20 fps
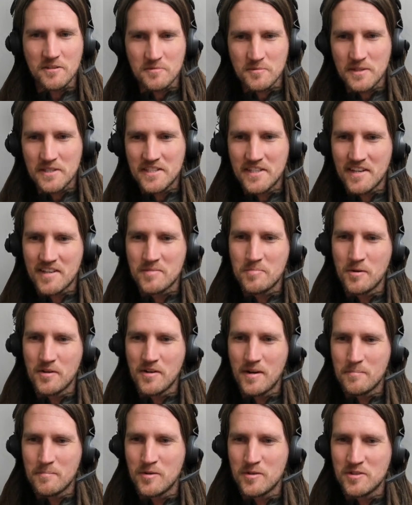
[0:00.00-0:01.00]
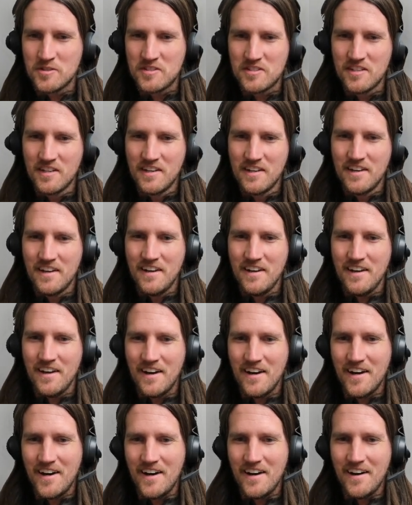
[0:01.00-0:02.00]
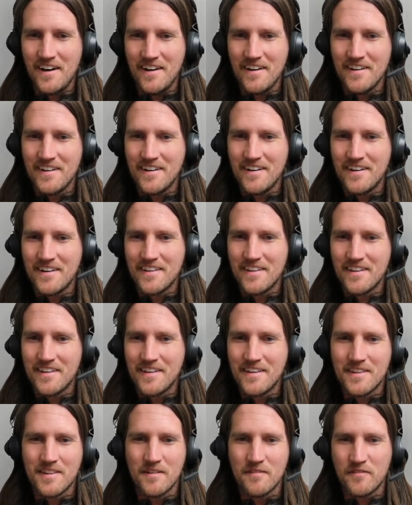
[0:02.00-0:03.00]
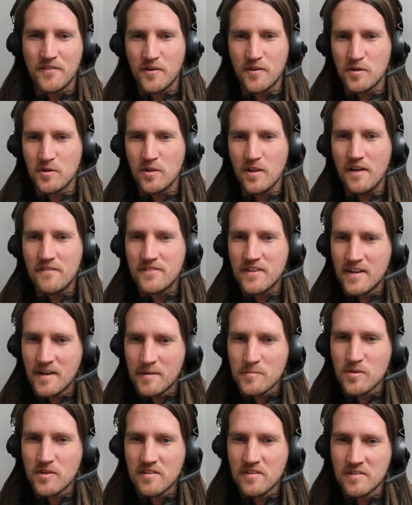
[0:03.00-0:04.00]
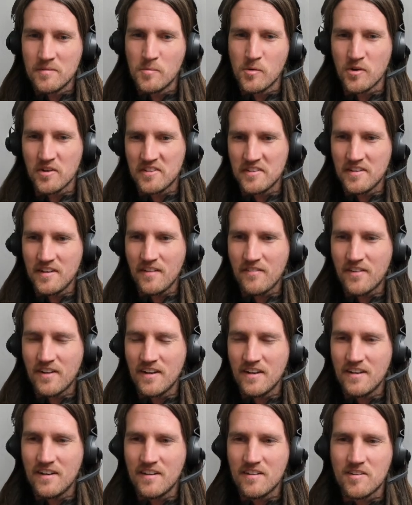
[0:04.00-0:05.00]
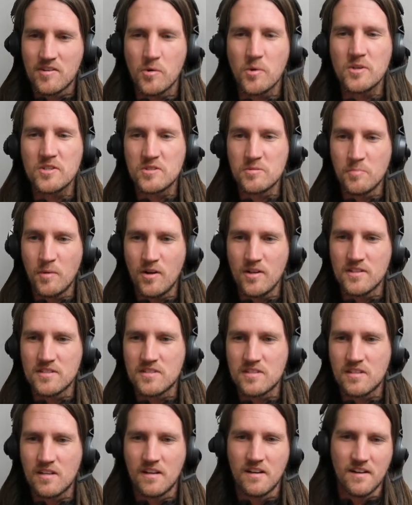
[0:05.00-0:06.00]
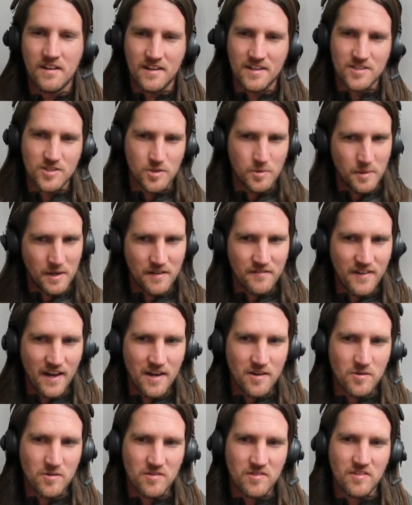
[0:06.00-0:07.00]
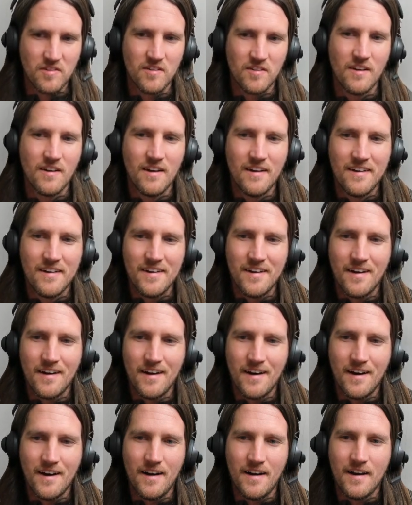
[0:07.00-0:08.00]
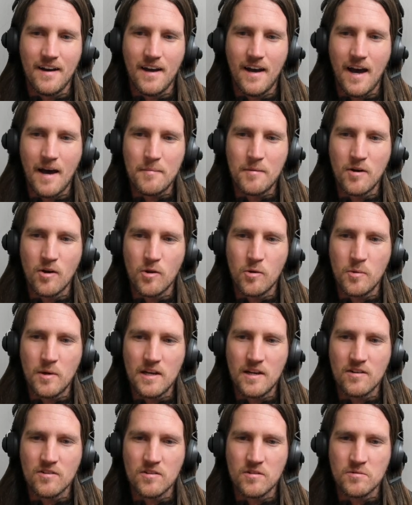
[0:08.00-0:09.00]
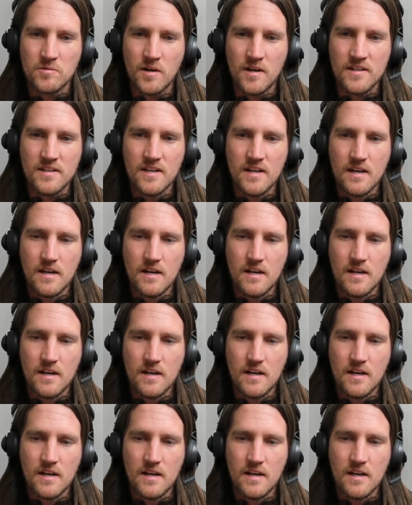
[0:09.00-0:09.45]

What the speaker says: read decimal numbers, the further left a number is, the more significant it is. So our smallest contributing values have it all the way here on the right.